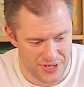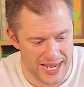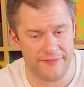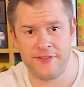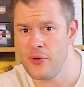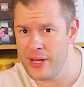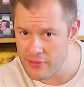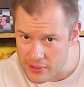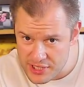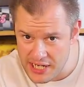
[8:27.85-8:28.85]
You get a few
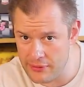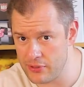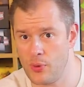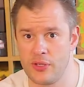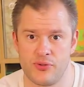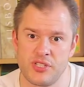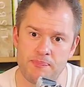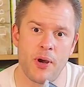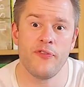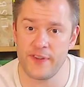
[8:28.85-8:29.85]
heroes in here as well, so it's
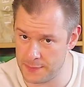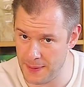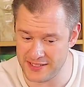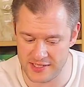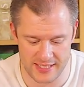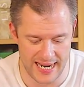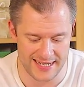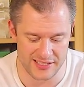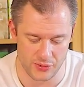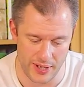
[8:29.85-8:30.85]
both expansions that
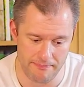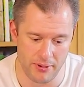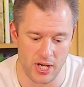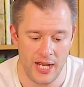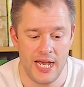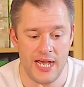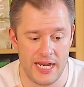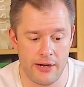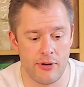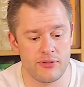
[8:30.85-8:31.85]
add to it, but
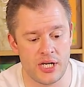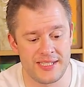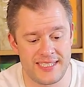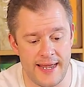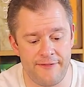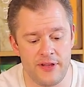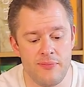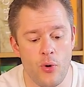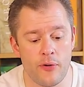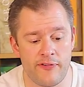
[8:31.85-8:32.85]
heroes are definitely
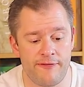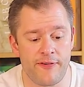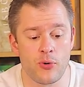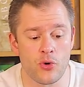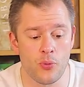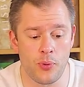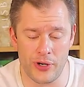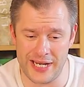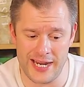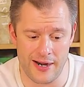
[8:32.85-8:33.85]
more of a focal
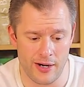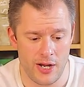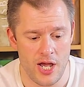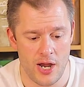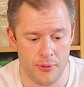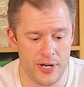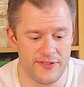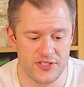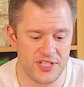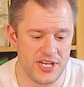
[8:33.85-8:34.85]
point here.
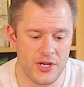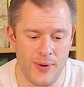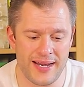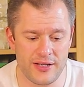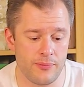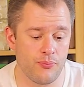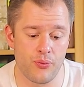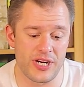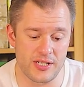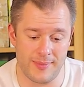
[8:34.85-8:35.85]
Previously, you had a
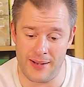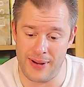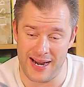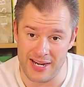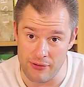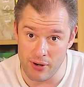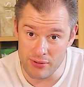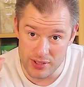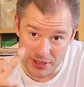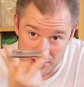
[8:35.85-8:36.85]
reasonable amount of
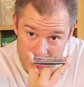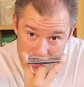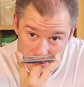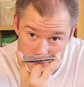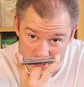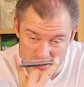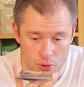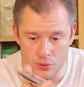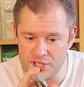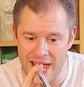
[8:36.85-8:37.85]
heroes. I mean, you chose from a
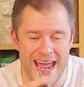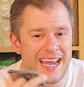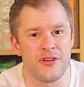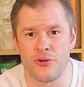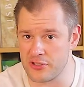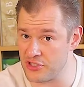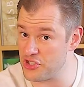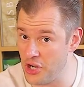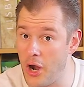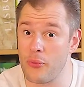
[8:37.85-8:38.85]
small deck, and you got to
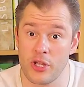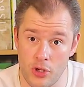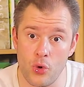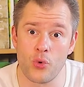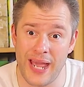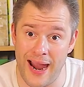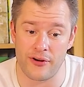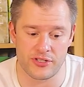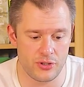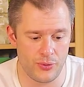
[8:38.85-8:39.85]
start with a cool
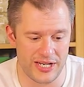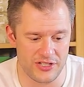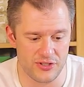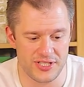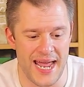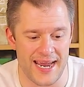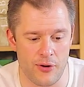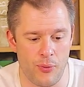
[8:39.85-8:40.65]
character that went into your deck.